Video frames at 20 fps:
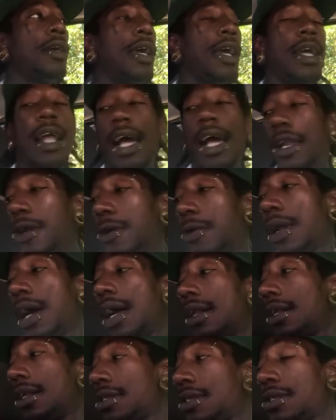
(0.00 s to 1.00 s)
and I know
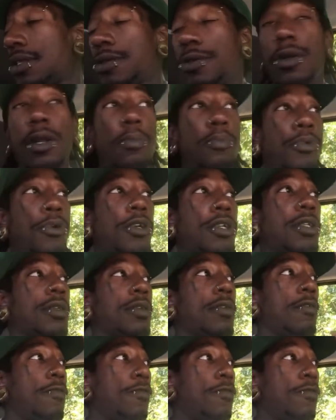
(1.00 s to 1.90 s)
that this is gonna push